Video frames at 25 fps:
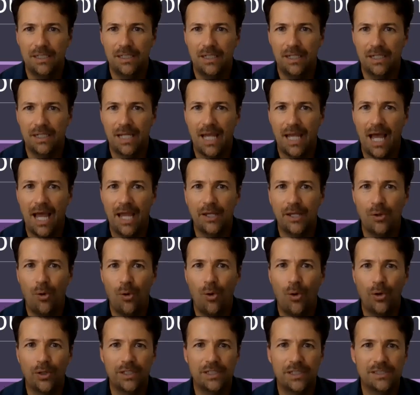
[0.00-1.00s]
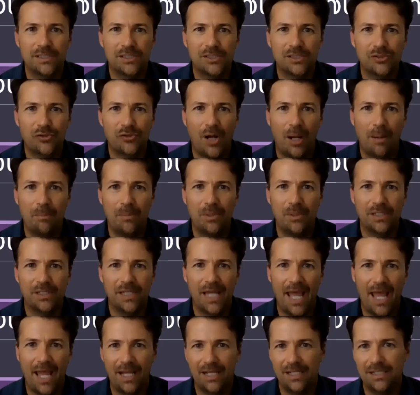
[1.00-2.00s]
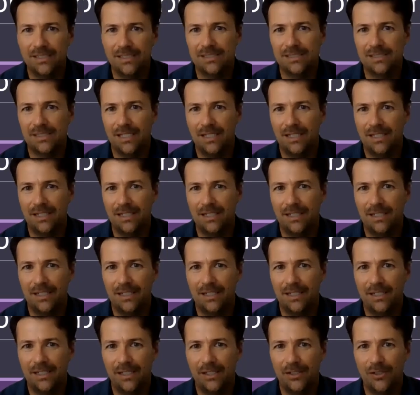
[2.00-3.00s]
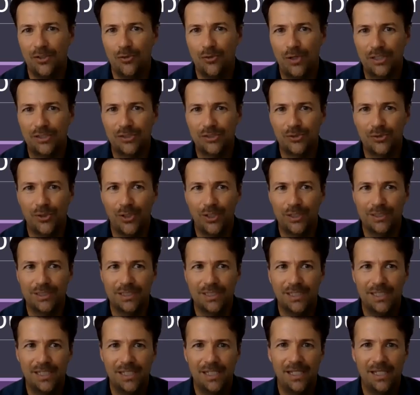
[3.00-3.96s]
A guy orders scrambled eggs in a restaurant,